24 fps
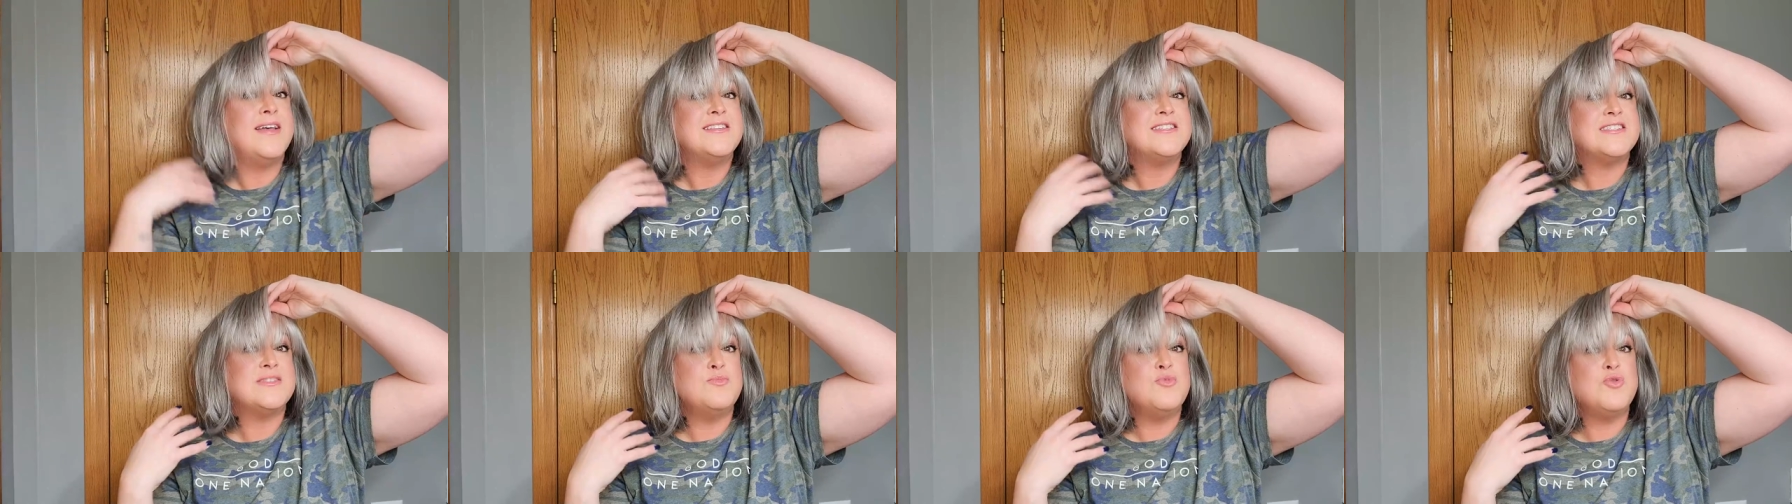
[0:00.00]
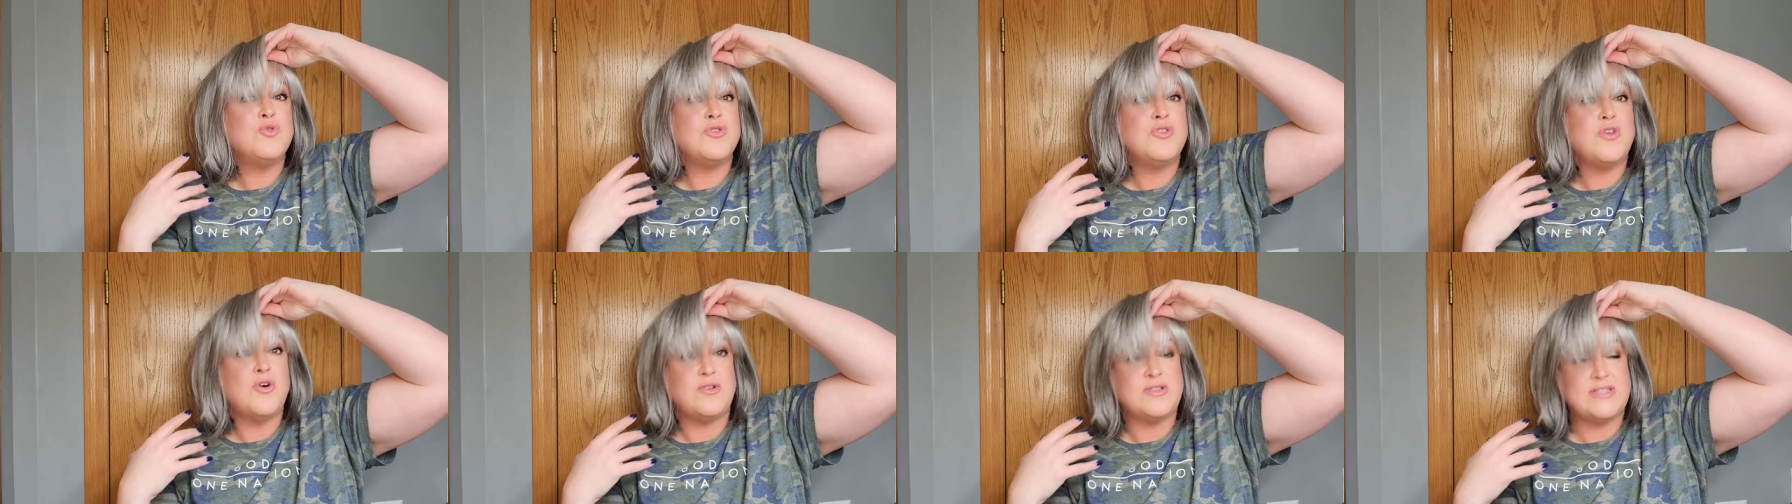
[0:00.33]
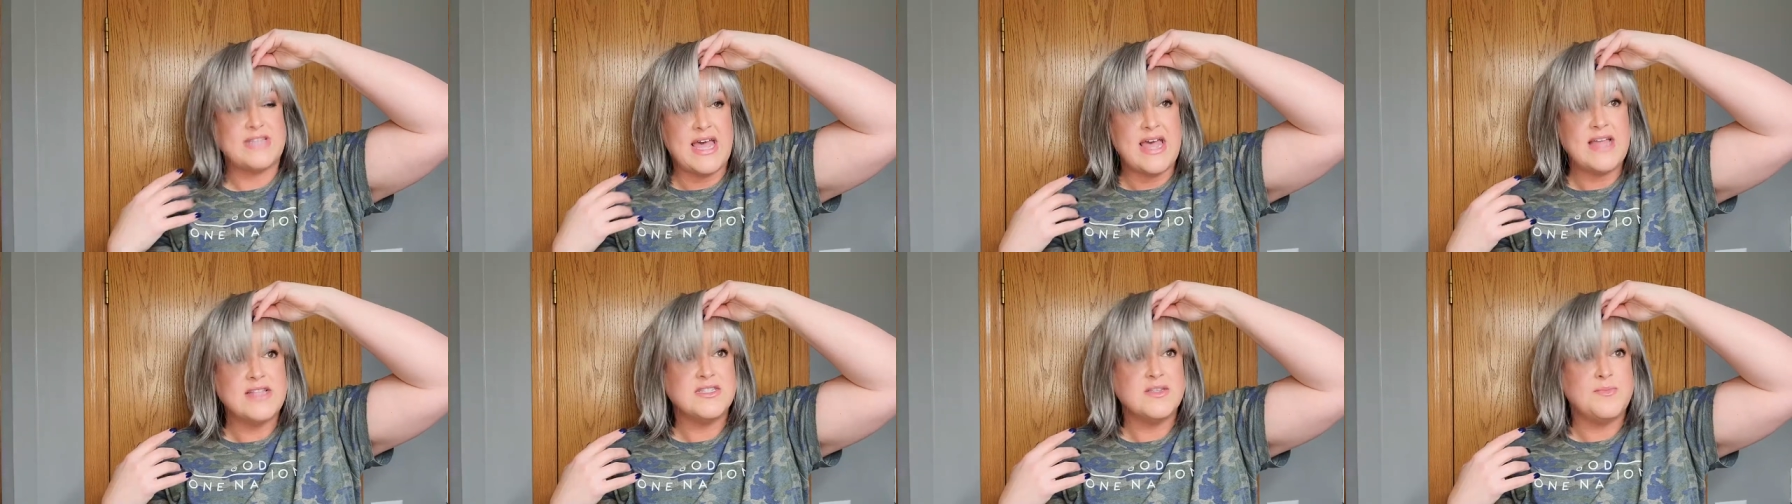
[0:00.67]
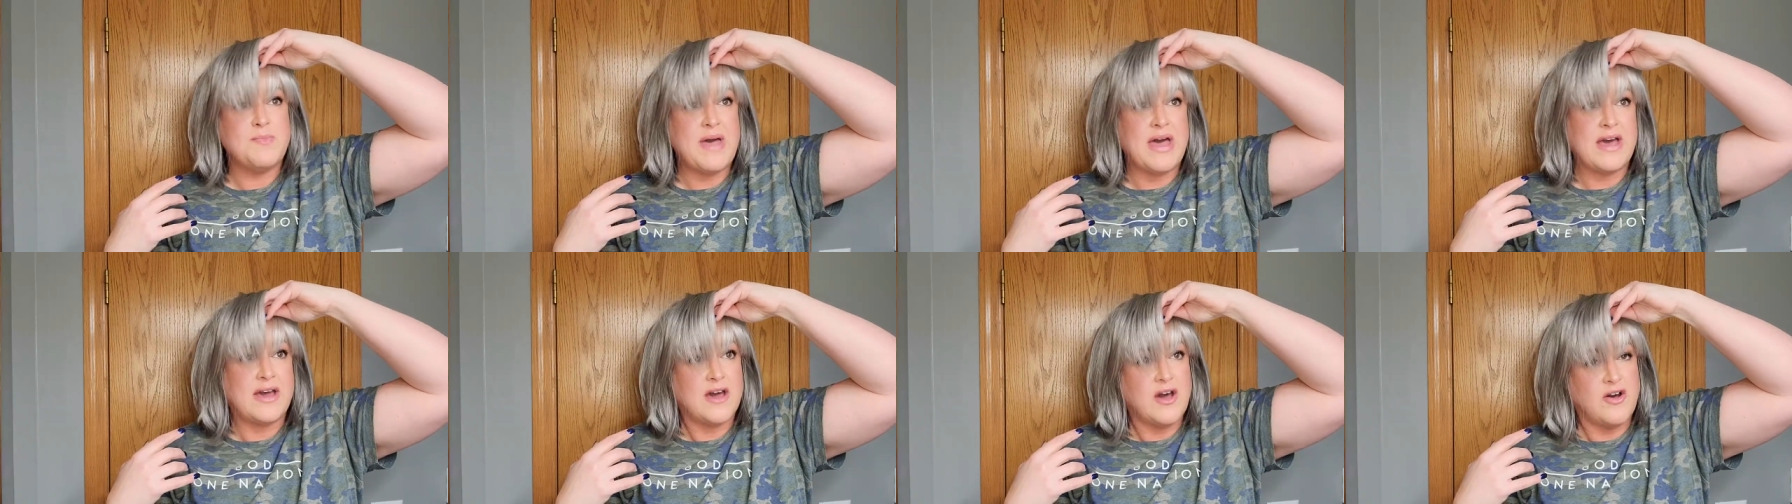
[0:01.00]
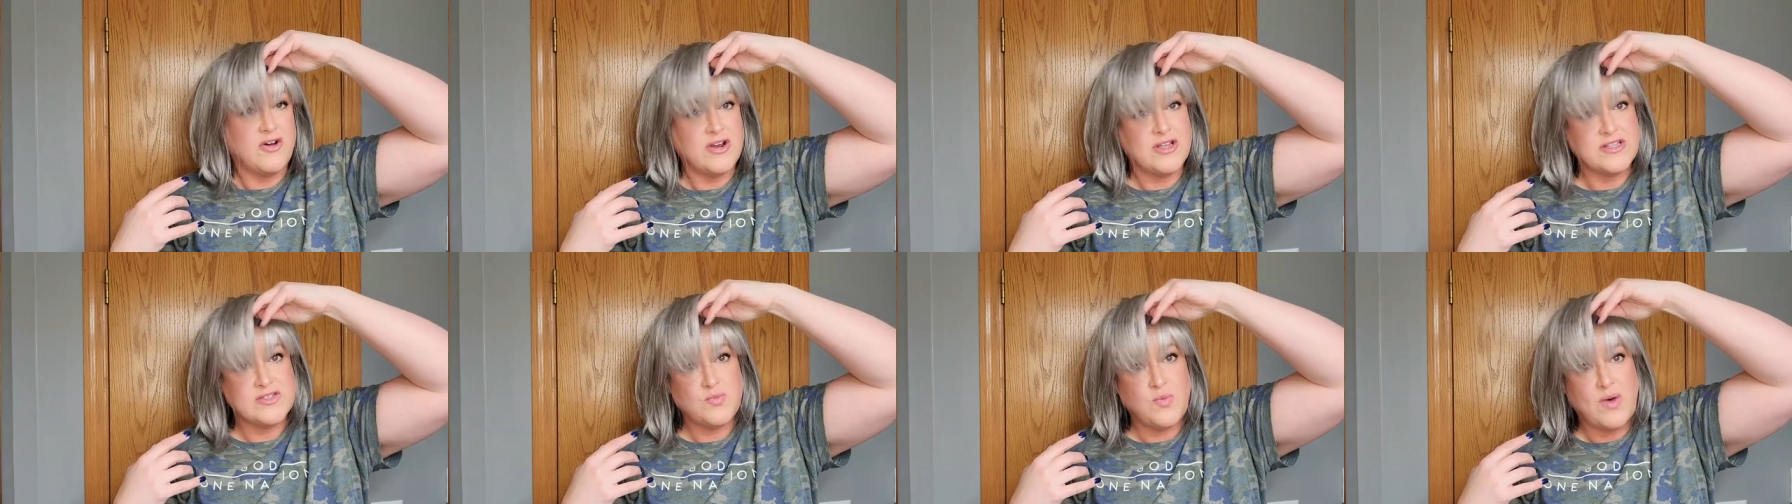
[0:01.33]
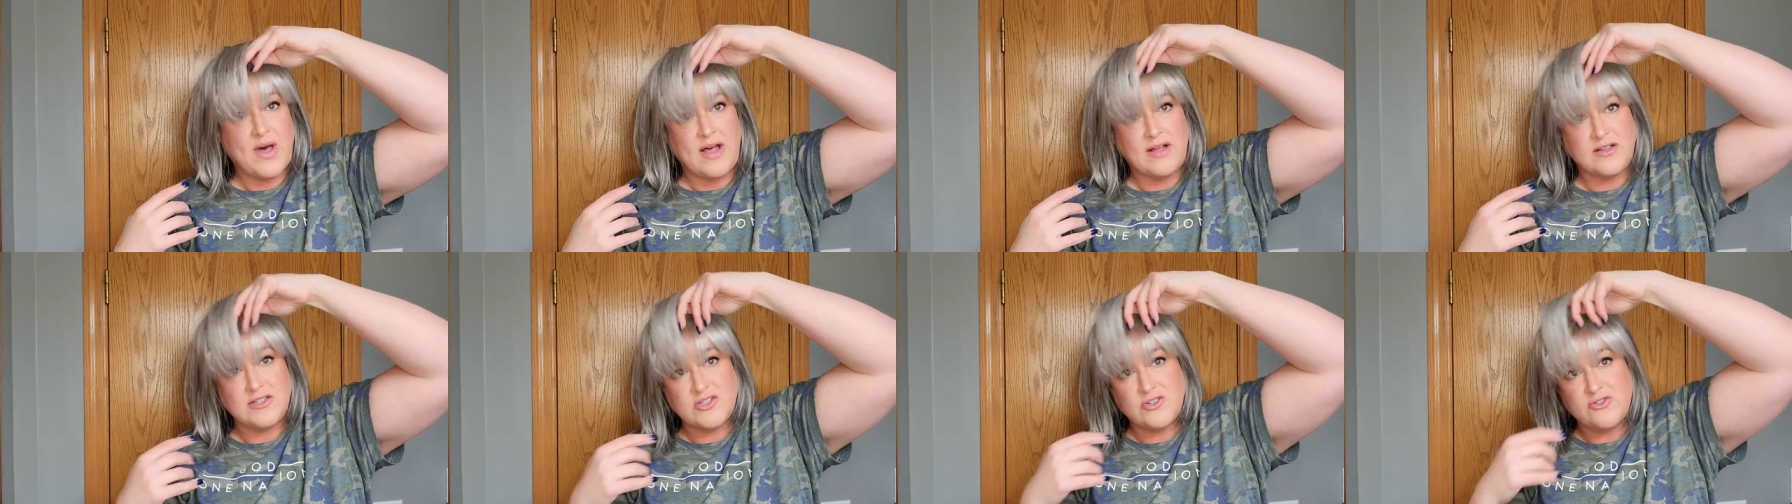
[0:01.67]
smooth those ends back out as
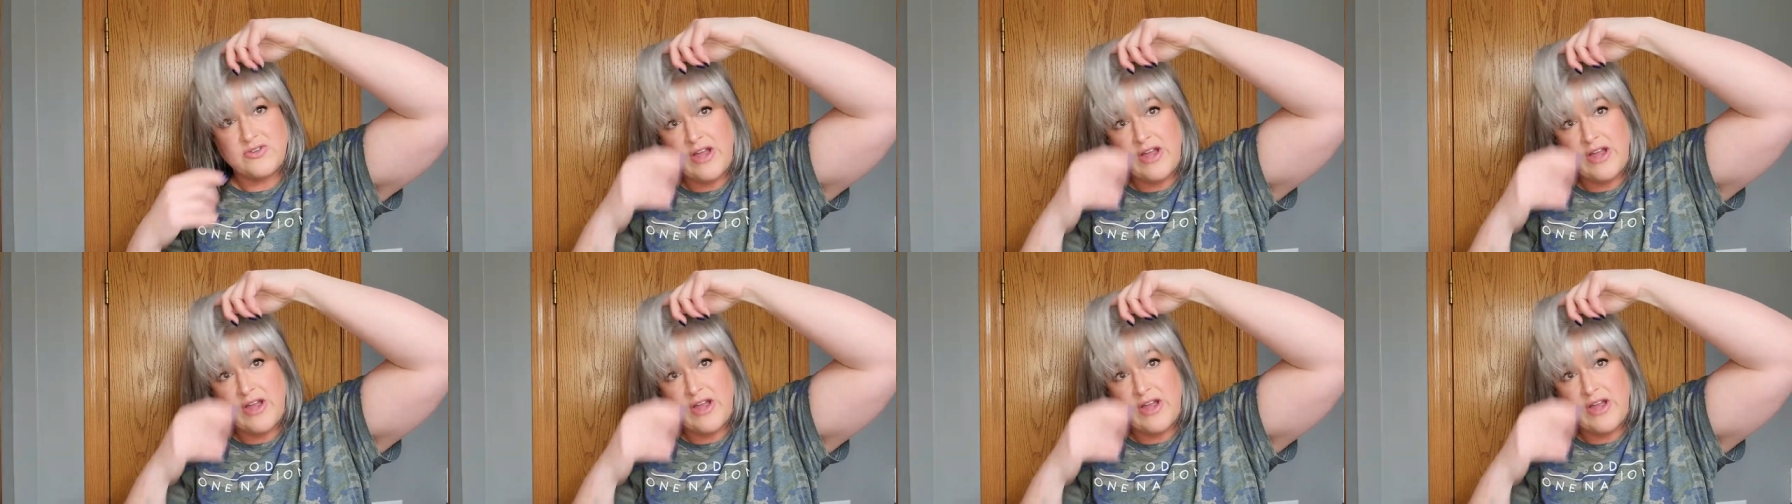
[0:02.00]
well.